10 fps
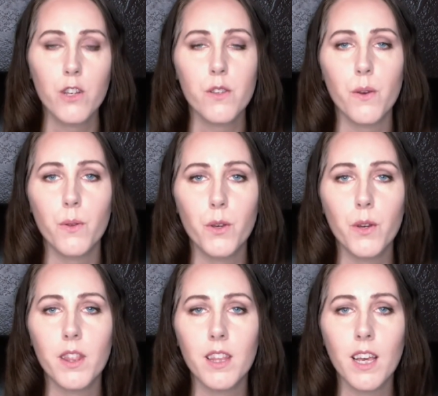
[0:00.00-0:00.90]
So that
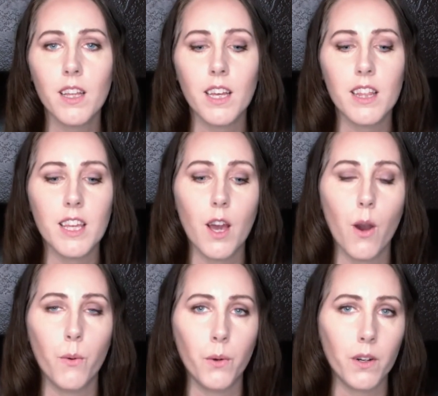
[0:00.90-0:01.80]
you could think like
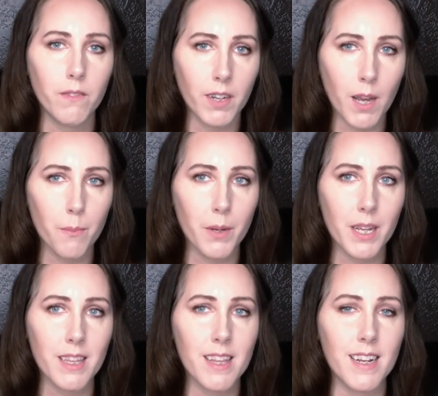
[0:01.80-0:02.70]
the owner of a
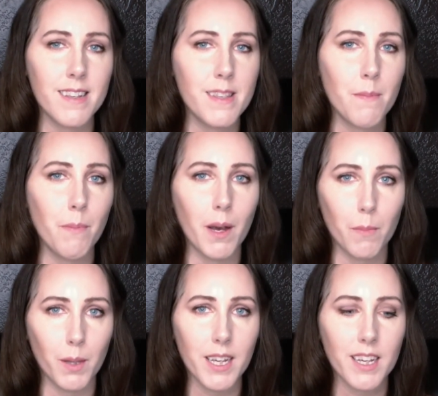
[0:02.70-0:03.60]
company that isn't
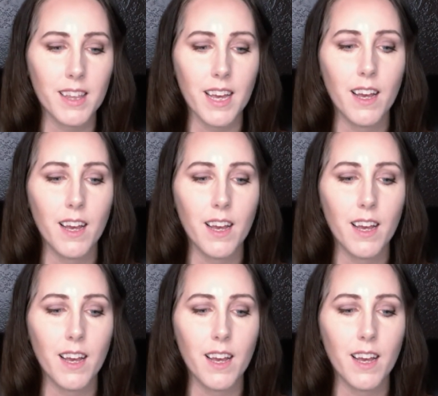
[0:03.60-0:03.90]
public,